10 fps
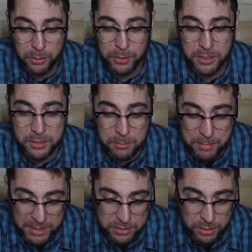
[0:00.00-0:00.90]
nor his
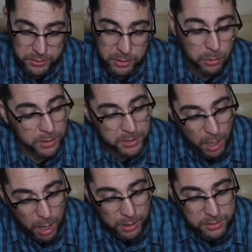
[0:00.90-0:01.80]
maidservant, nor his
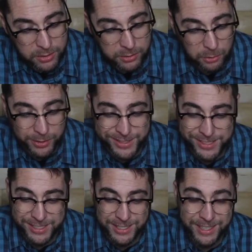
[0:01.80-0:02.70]
ox, nor
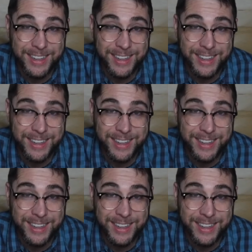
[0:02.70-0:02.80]
his